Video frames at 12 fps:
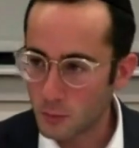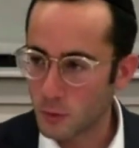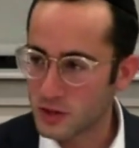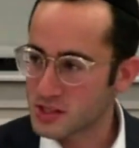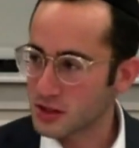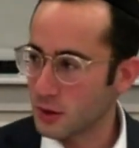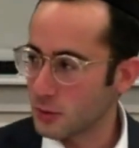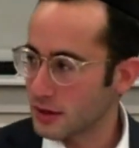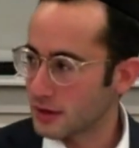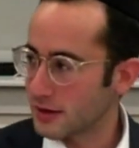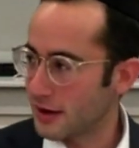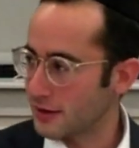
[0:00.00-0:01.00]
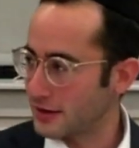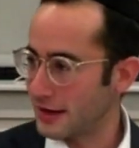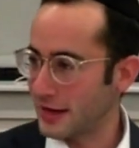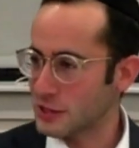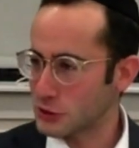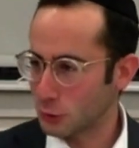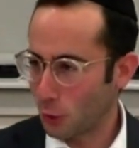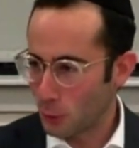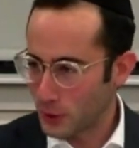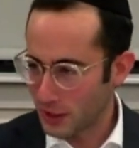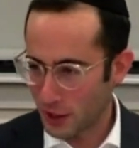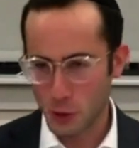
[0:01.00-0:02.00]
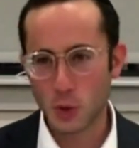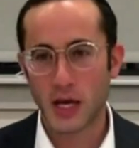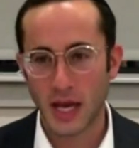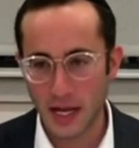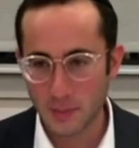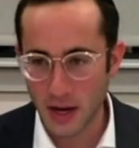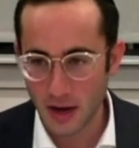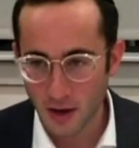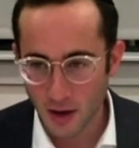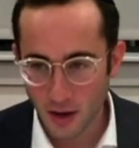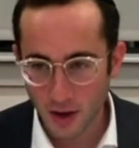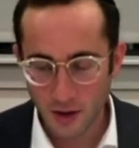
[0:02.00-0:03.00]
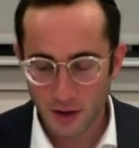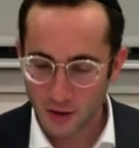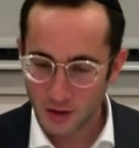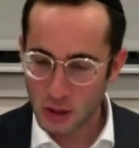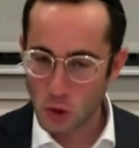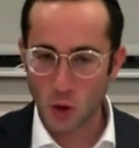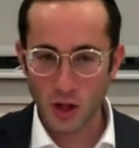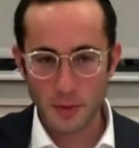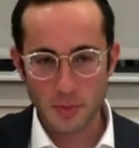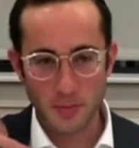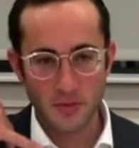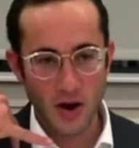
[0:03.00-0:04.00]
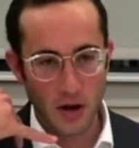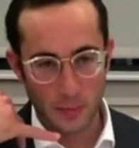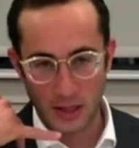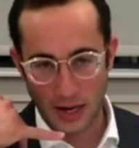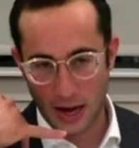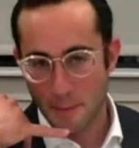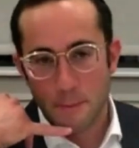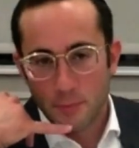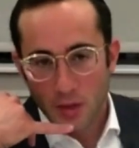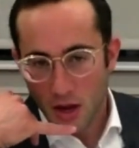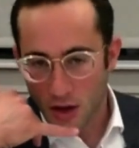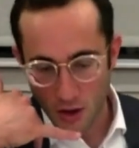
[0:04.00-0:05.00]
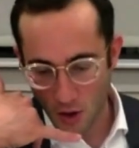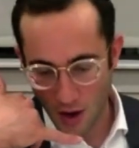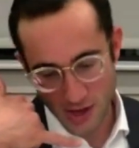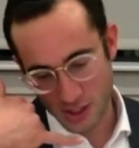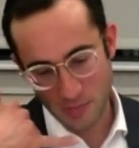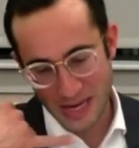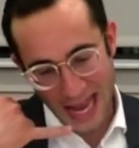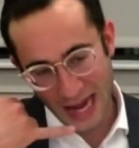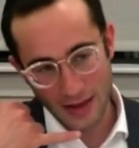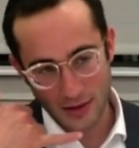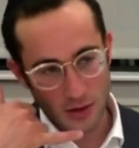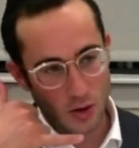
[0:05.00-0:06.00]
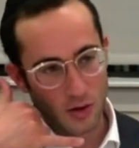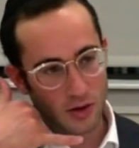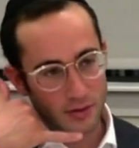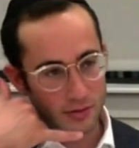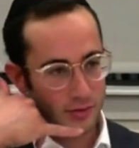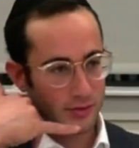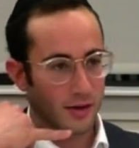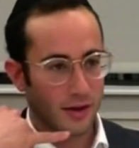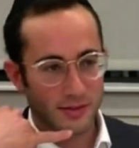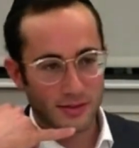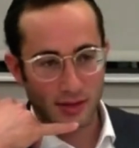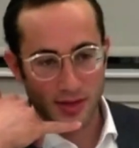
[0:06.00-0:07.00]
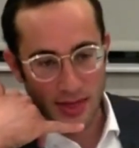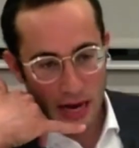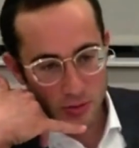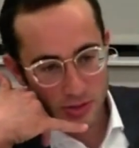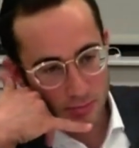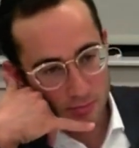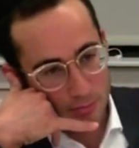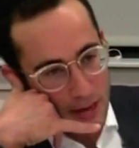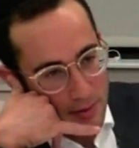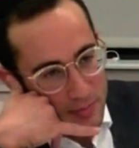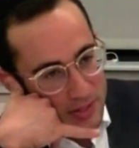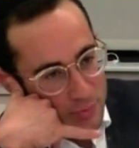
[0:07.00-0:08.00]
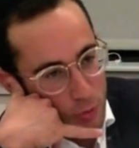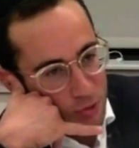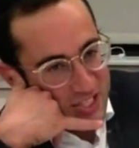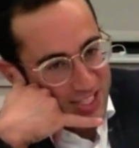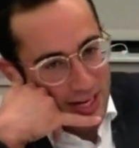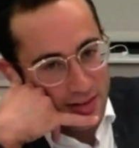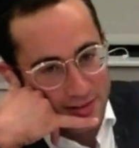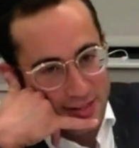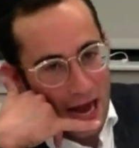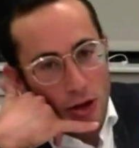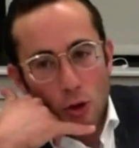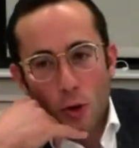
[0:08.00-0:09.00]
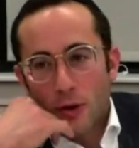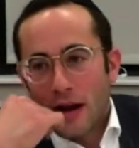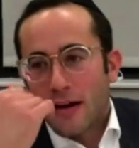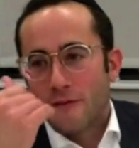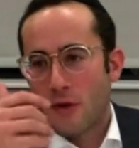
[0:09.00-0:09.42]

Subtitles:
What's loading? In our day and age, loading? Are you kidding me? You call up your provider, be like, I should be getting, 1,000 megabits per second download, and